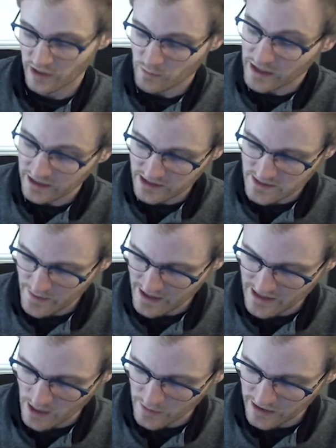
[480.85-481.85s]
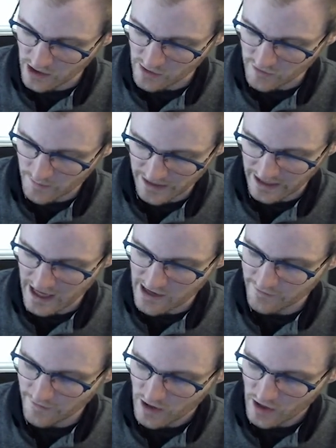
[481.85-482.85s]
And we could expand that. We could go from like
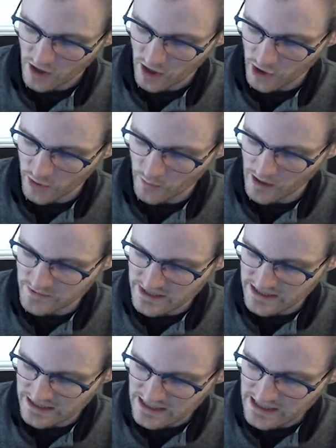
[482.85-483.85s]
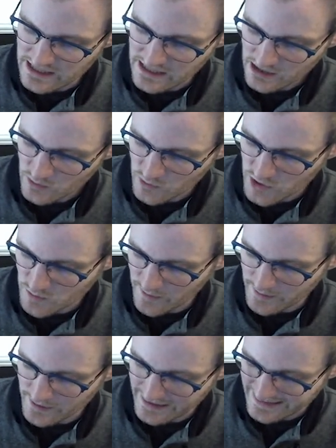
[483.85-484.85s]
F all the way up to E, which
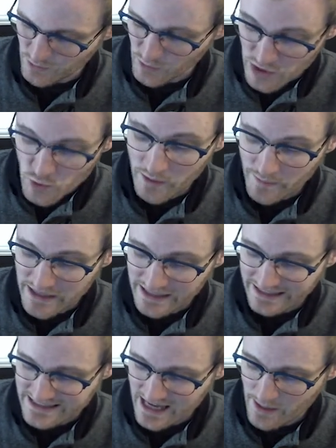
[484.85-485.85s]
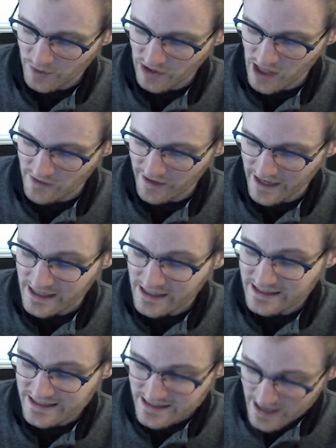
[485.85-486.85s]
would be an example of a
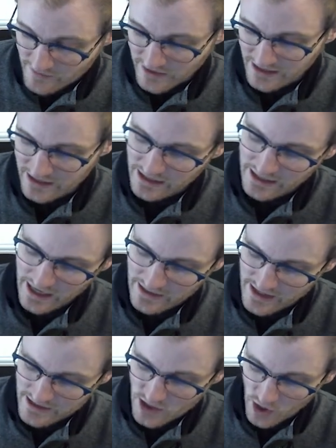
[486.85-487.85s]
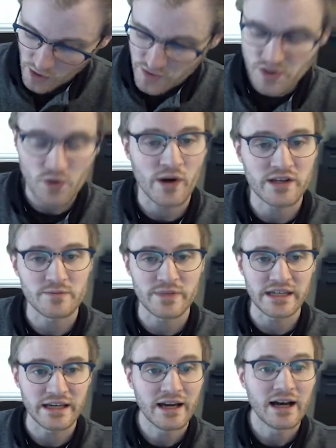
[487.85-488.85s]
seventh, and that's also going to
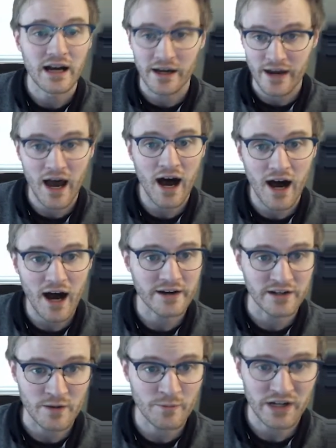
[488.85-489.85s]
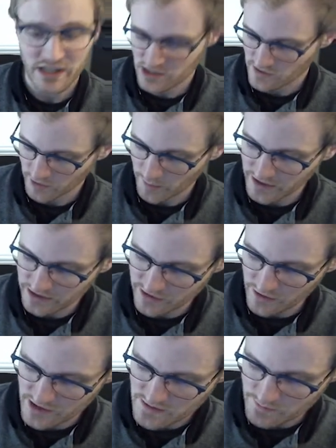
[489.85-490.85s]
be an odd numbered interval, but you'll
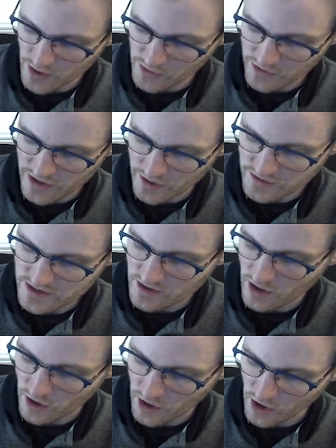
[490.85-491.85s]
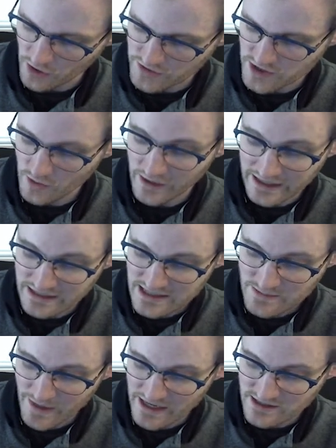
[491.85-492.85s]
notice both notes are also in
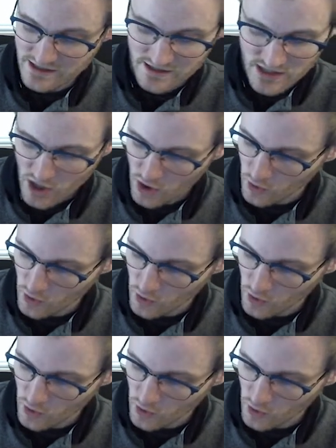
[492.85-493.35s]
spaces.